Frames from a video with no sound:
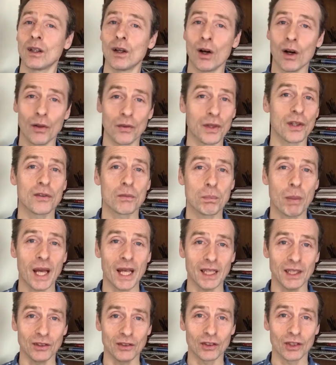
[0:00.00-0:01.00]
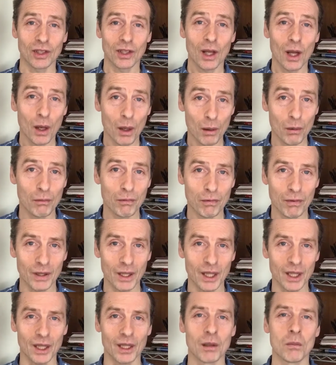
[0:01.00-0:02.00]
on this page,
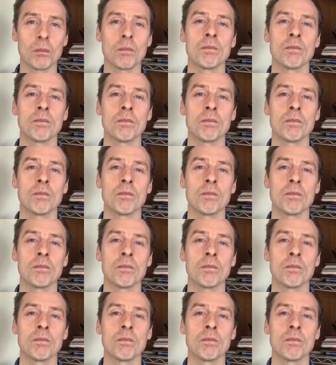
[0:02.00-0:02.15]
hopefully.